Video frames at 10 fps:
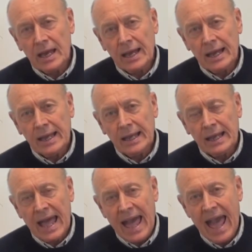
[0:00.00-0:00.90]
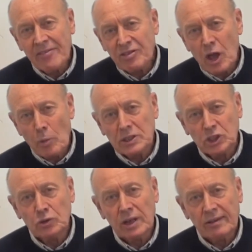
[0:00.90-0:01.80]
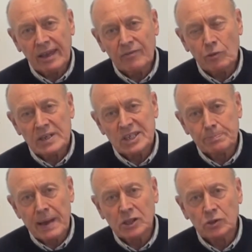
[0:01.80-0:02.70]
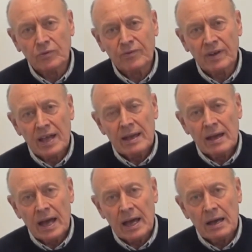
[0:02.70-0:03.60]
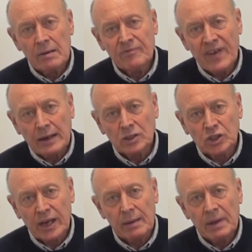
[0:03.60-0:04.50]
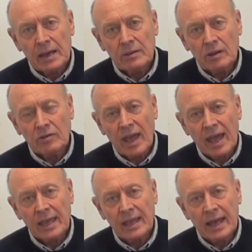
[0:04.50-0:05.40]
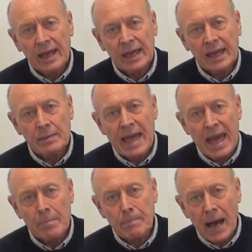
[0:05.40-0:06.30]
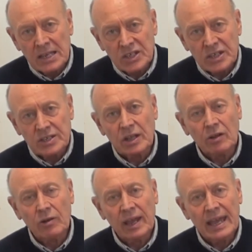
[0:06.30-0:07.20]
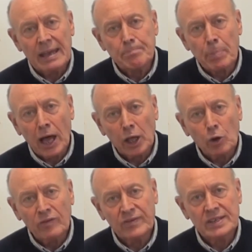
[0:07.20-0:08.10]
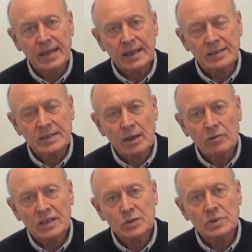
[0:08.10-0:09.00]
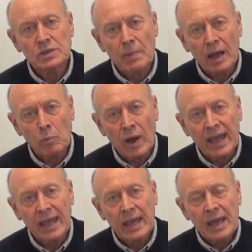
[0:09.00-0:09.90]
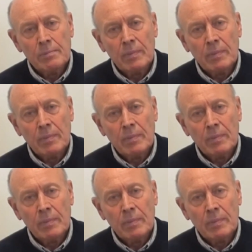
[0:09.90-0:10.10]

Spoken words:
had the opportunity for a special fellowship to take a master's degree in biophysics. So this was my way